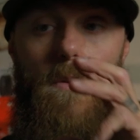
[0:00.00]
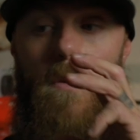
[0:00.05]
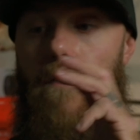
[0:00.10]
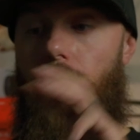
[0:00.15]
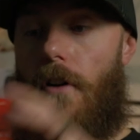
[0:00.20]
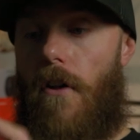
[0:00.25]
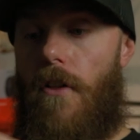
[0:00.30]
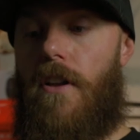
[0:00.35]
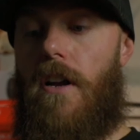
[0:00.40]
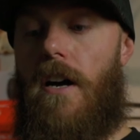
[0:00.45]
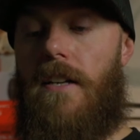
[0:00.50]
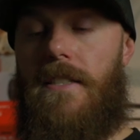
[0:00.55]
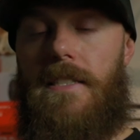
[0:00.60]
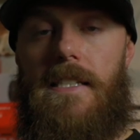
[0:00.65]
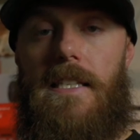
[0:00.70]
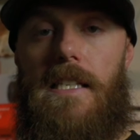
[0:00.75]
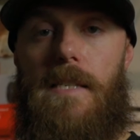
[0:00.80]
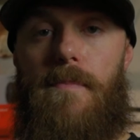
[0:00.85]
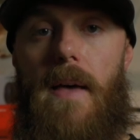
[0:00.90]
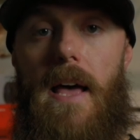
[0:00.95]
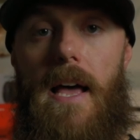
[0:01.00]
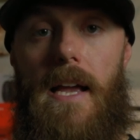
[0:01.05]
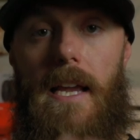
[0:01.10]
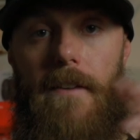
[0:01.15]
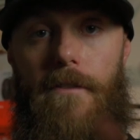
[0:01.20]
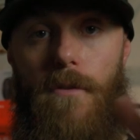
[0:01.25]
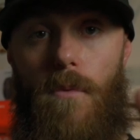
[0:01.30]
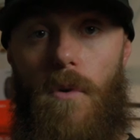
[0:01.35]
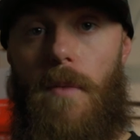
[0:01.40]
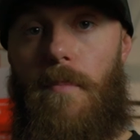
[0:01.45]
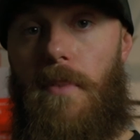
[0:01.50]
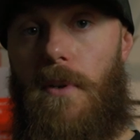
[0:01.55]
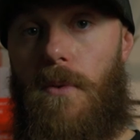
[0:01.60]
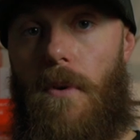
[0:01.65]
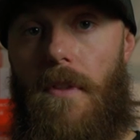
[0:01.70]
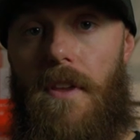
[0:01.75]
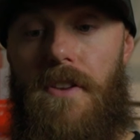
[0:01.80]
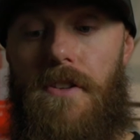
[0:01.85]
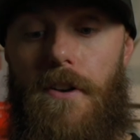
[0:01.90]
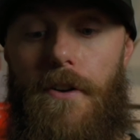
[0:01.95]
of all the contents in this bag if you want to build one
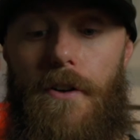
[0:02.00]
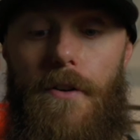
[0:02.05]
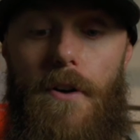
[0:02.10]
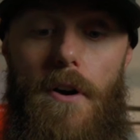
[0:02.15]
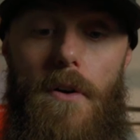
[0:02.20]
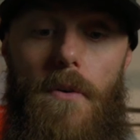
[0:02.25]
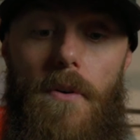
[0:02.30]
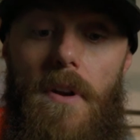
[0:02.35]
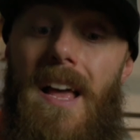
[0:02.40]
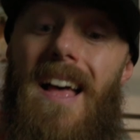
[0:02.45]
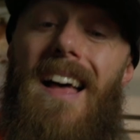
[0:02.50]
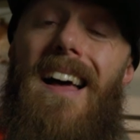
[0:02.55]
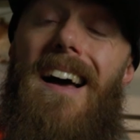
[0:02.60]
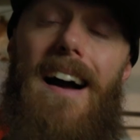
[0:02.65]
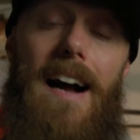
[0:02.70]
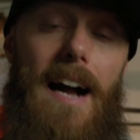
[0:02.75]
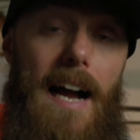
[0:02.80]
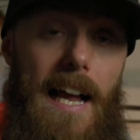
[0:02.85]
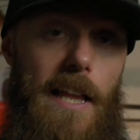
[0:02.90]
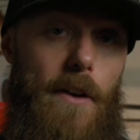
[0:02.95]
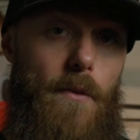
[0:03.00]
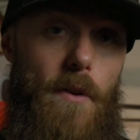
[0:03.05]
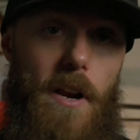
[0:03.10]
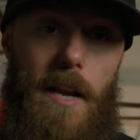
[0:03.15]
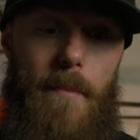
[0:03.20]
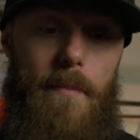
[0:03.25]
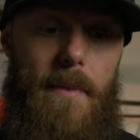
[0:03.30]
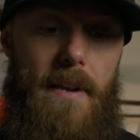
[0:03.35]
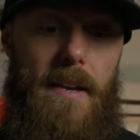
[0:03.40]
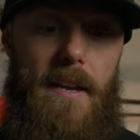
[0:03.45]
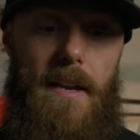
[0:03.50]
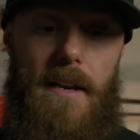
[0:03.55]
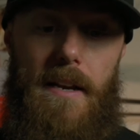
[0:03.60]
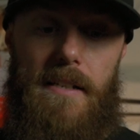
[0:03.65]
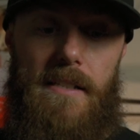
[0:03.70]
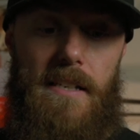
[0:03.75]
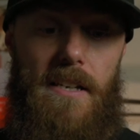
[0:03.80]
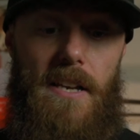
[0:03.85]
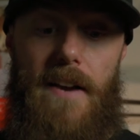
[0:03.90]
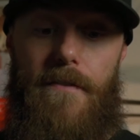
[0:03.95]
of these on your own. I highly recommend it
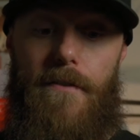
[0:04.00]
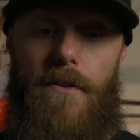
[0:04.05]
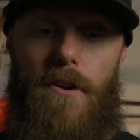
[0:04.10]
because you never